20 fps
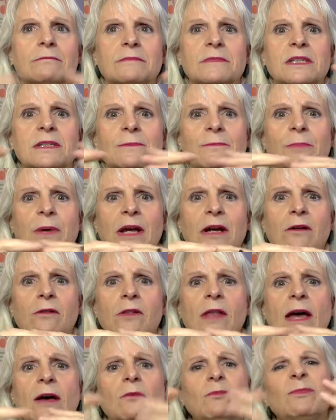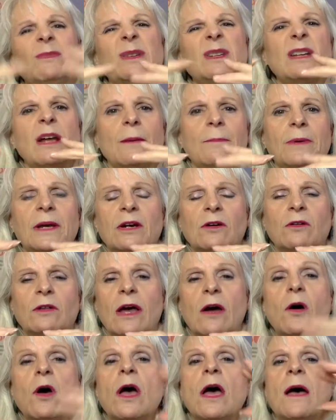some parallel, maybe not
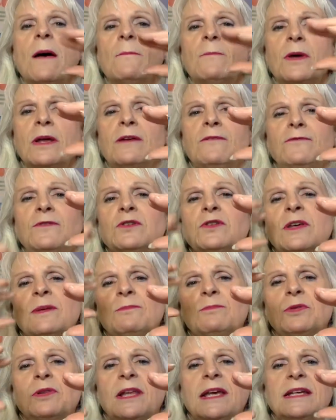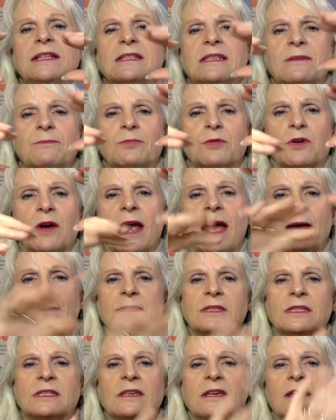parallel, but if you can place it
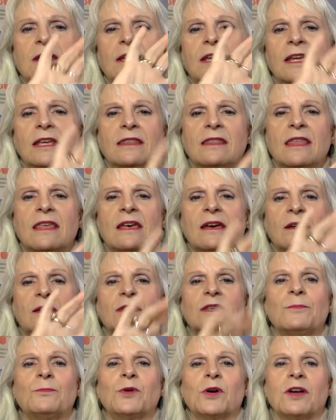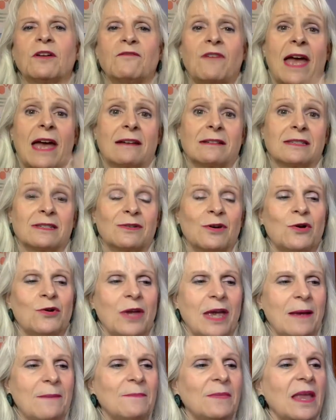perhaps in the book of Acts.
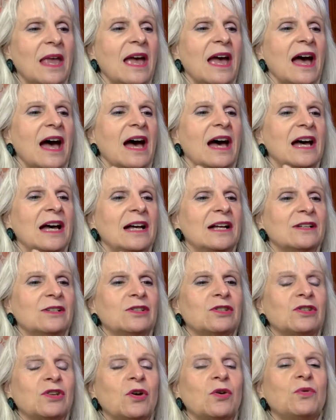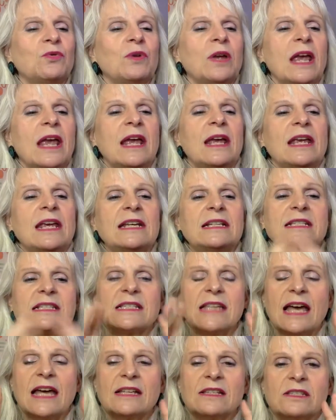Okay. So he
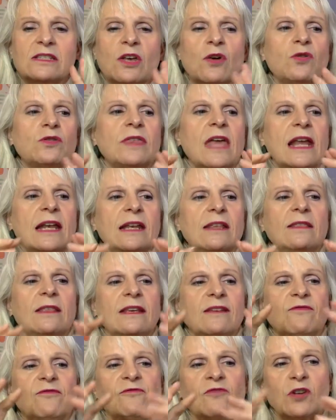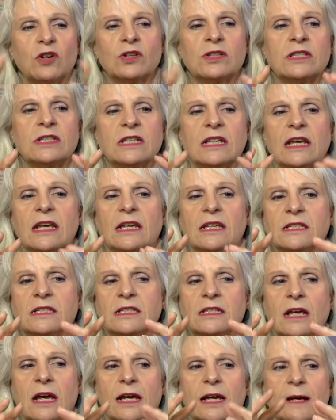says, though, that in the first
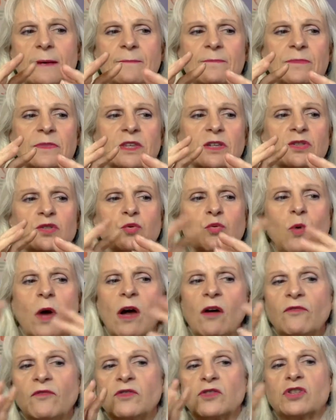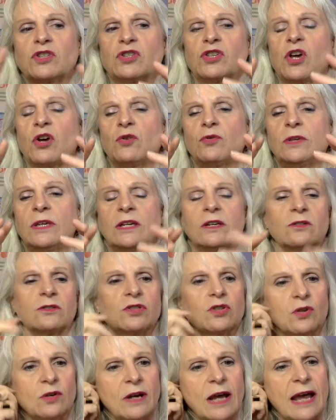12 or so years,
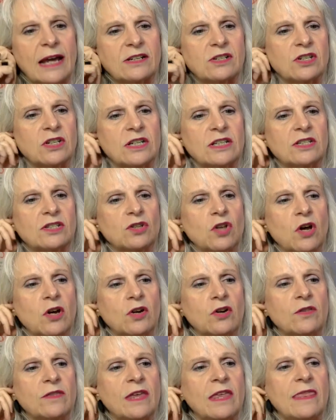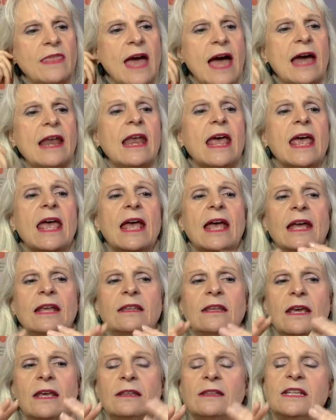or actually it's longer than that,
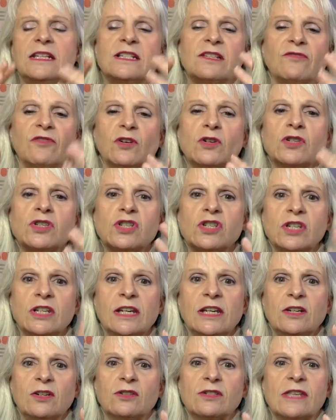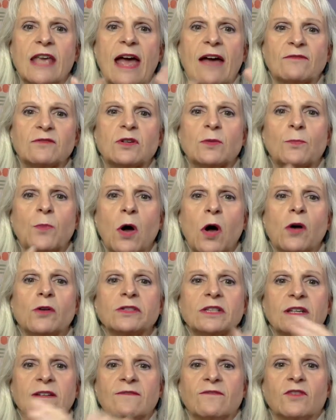in these first years after Paul's
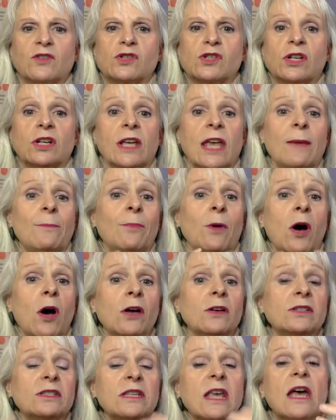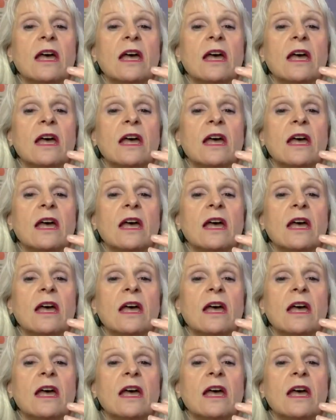conversion, okay, Paul's